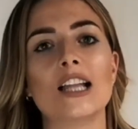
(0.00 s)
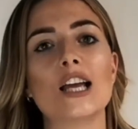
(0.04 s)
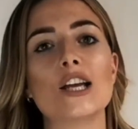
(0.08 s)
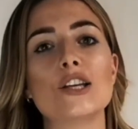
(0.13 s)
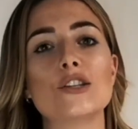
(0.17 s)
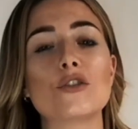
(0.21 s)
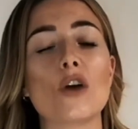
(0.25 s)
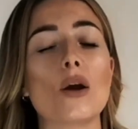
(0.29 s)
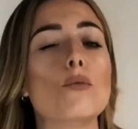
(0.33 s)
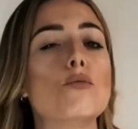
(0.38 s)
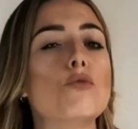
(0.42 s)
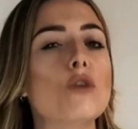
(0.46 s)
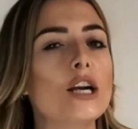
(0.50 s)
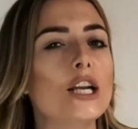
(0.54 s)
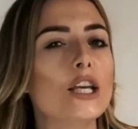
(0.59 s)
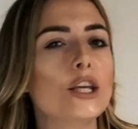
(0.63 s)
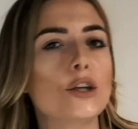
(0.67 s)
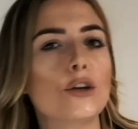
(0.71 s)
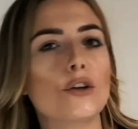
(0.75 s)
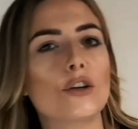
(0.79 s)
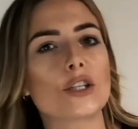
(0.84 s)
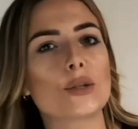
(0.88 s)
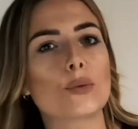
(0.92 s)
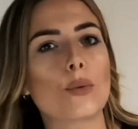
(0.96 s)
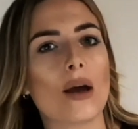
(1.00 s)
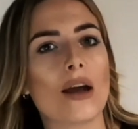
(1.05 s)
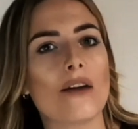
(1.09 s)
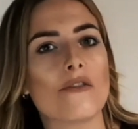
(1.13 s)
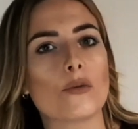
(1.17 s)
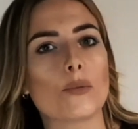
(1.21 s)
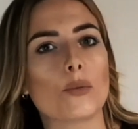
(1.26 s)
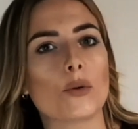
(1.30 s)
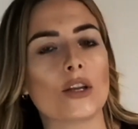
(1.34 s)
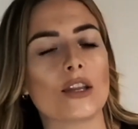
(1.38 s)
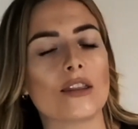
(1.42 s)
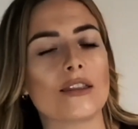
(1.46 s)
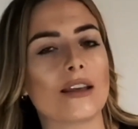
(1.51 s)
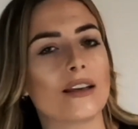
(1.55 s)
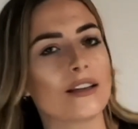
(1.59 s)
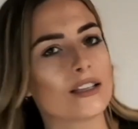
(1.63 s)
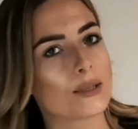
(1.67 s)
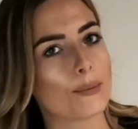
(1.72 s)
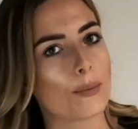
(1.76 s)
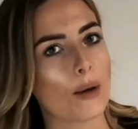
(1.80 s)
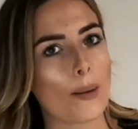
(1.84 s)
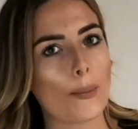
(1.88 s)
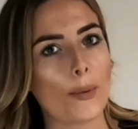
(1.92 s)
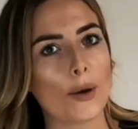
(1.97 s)
So I'm really curious what everybody thinks
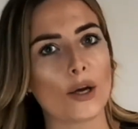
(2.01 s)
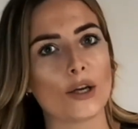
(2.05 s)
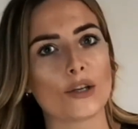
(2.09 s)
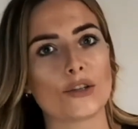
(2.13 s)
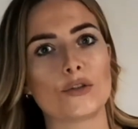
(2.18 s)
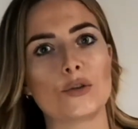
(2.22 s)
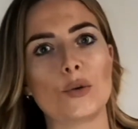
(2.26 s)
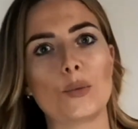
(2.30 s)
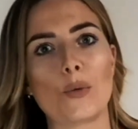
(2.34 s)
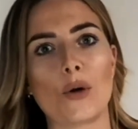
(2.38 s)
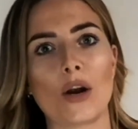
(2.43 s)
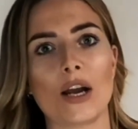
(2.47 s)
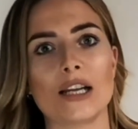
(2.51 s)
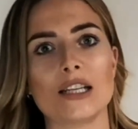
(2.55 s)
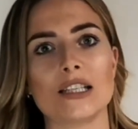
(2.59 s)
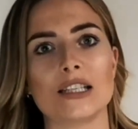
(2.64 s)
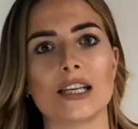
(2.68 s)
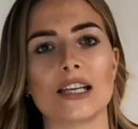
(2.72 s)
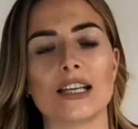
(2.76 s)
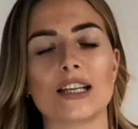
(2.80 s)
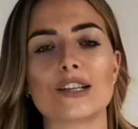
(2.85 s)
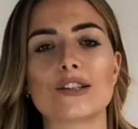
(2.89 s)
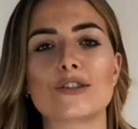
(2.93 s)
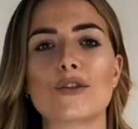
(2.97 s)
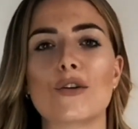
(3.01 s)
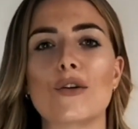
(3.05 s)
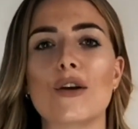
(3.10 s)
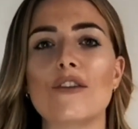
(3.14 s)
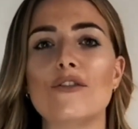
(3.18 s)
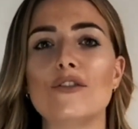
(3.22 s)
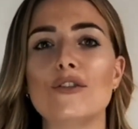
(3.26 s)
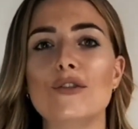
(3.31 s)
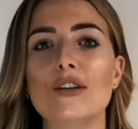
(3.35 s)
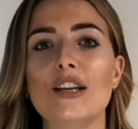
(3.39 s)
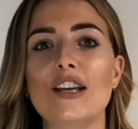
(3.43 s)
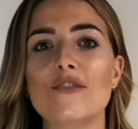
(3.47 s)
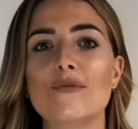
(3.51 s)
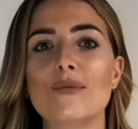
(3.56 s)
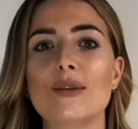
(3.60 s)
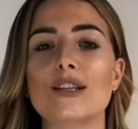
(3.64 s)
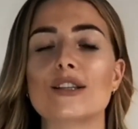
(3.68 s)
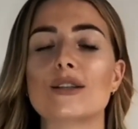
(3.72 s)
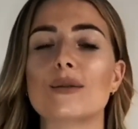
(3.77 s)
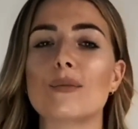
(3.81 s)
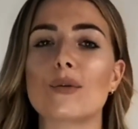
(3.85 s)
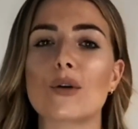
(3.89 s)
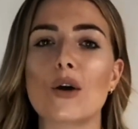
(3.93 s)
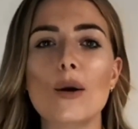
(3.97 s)
about personal branding. So if you leave me
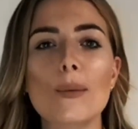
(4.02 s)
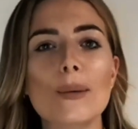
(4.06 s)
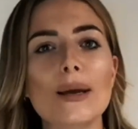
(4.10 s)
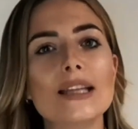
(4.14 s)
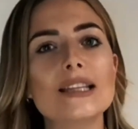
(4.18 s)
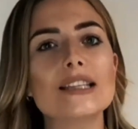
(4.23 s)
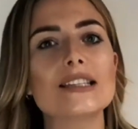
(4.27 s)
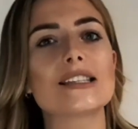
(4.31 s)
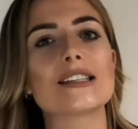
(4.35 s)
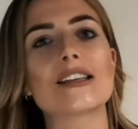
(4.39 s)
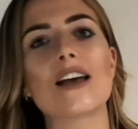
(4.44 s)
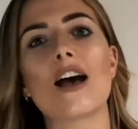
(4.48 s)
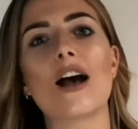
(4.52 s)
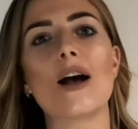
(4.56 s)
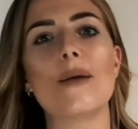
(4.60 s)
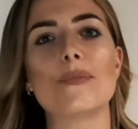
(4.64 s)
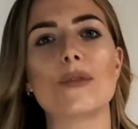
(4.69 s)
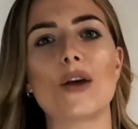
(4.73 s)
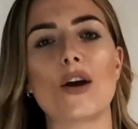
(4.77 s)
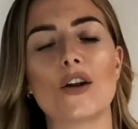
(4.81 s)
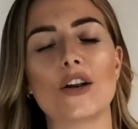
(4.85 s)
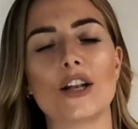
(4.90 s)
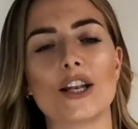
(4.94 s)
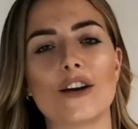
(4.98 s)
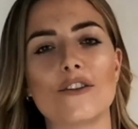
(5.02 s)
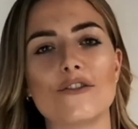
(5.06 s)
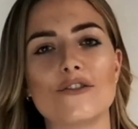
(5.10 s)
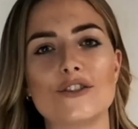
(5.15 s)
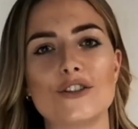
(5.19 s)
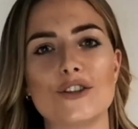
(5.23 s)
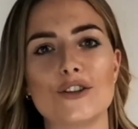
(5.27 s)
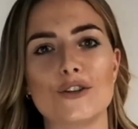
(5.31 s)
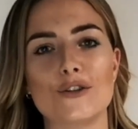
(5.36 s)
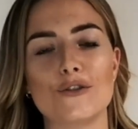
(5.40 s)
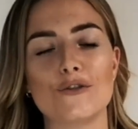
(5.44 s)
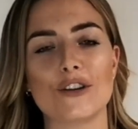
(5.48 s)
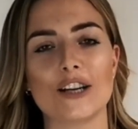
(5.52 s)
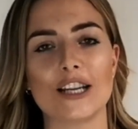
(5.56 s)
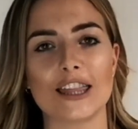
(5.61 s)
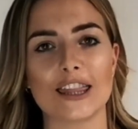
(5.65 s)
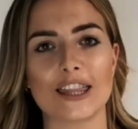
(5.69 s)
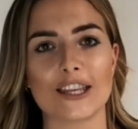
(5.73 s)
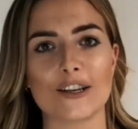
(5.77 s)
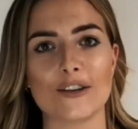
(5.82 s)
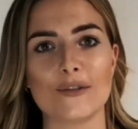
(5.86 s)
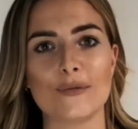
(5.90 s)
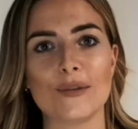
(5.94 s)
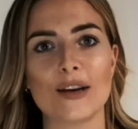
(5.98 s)
some comments, I'd love to read
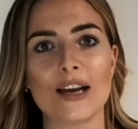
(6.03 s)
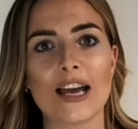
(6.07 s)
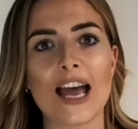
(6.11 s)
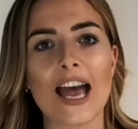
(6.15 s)
them.